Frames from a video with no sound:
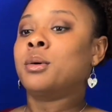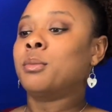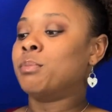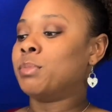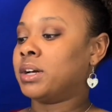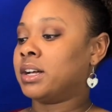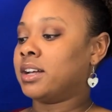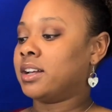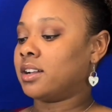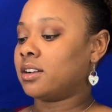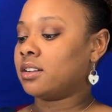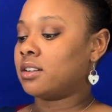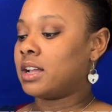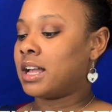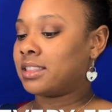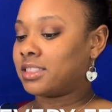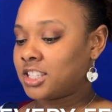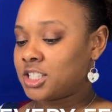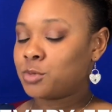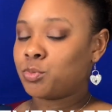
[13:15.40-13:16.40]
But
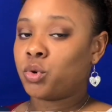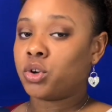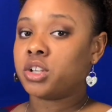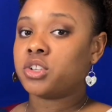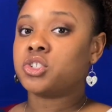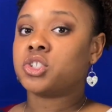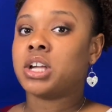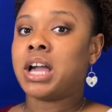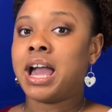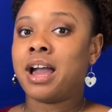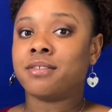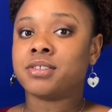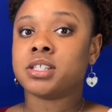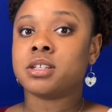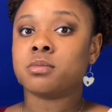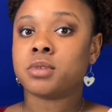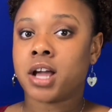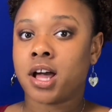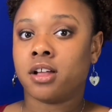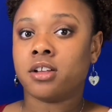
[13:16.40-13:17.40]
at this point, you should have
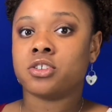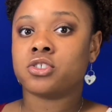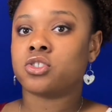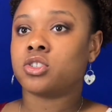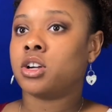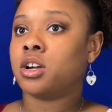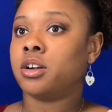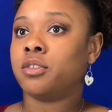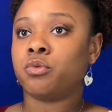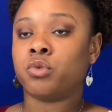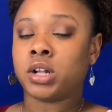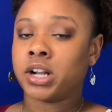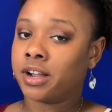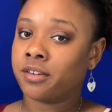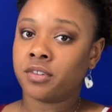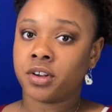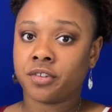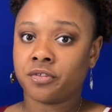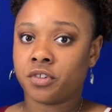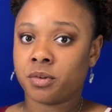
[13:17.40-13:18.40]
some knowledge of
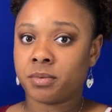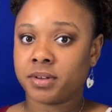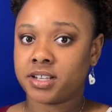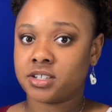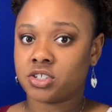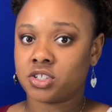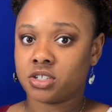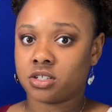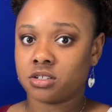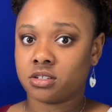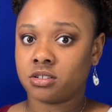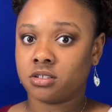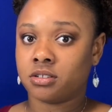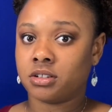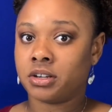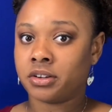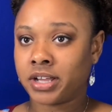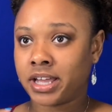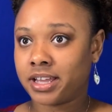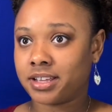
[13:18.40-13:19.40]
whatever information.
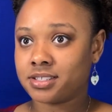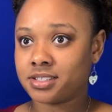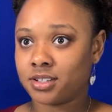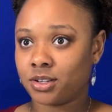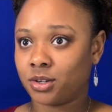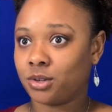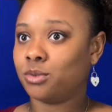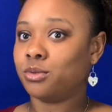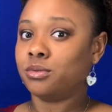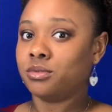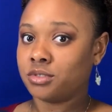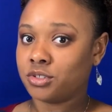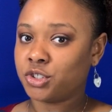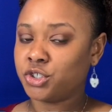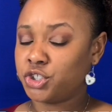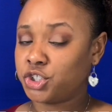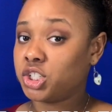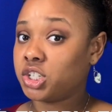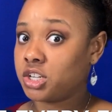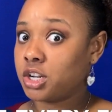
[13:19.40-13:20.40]
Okay, so you
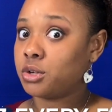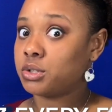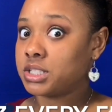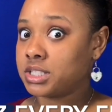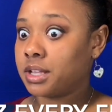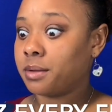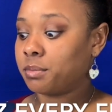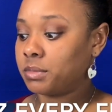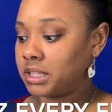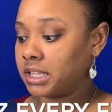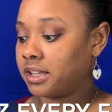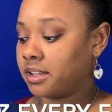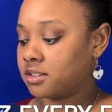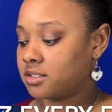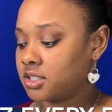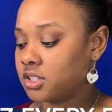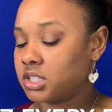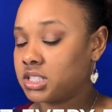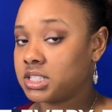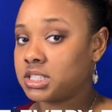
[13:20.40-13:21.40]
should know something.
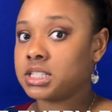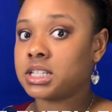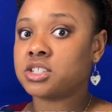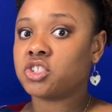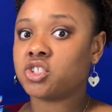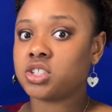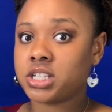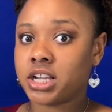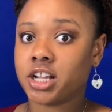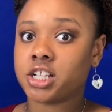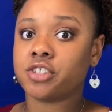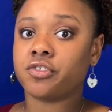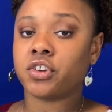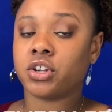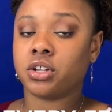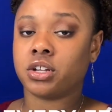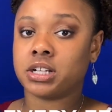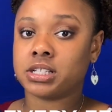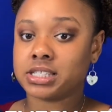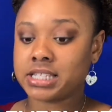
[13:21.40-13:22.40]
So this is the chance for
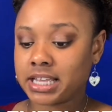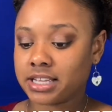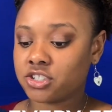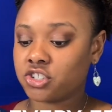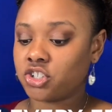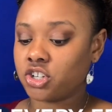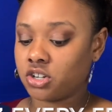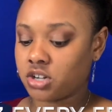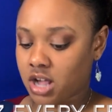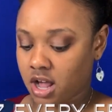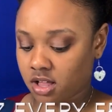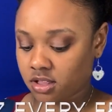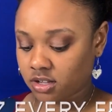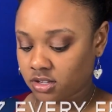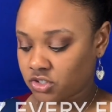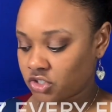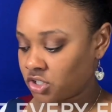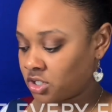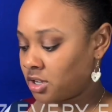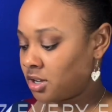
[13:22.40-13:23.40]
you to test your
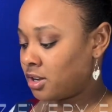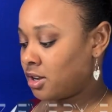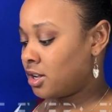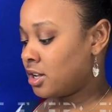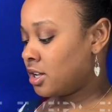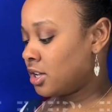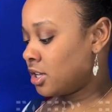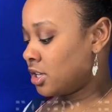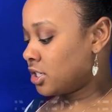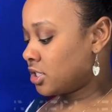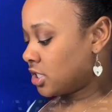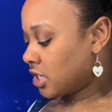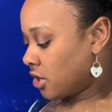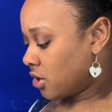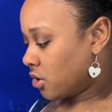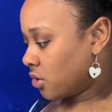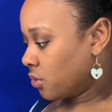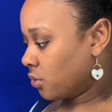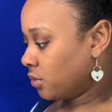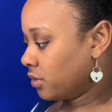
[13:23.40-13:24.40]
knowledge.
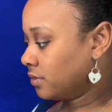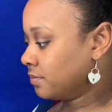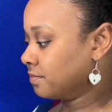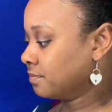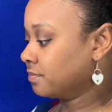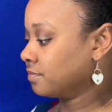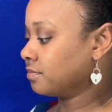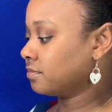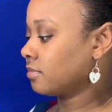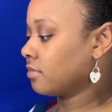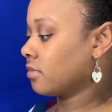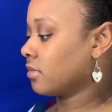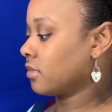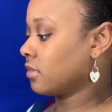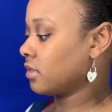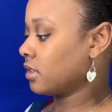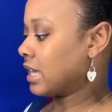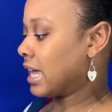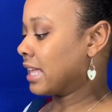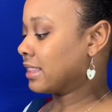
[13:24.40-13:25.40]
So
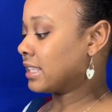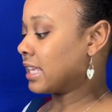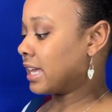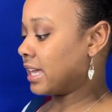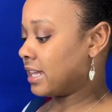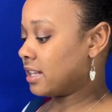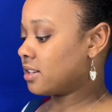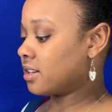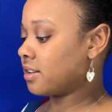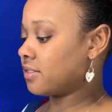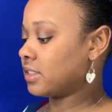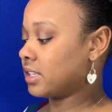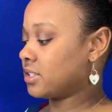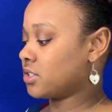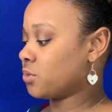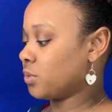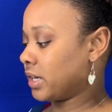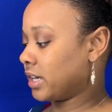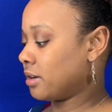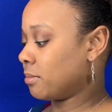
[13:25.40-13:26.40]
at the end of
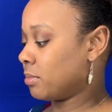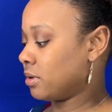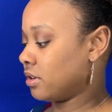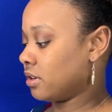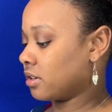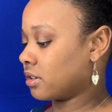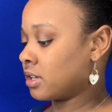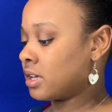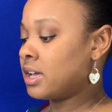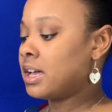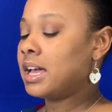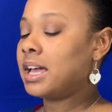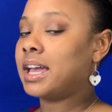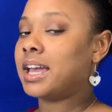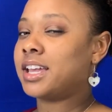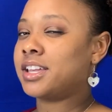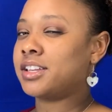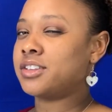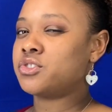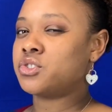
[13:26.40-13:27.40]
this read book,
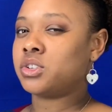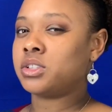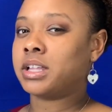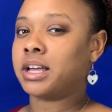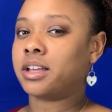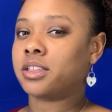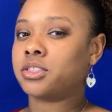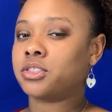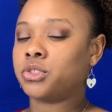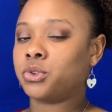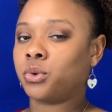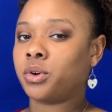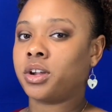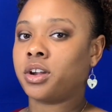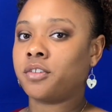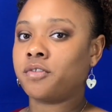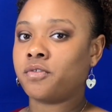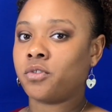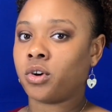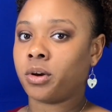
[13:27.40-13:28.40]
it gives you like 3 or
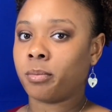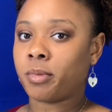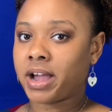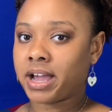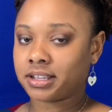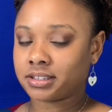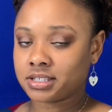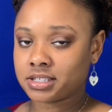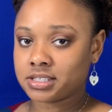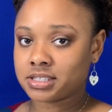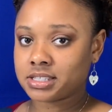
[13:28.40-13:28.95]
4 practice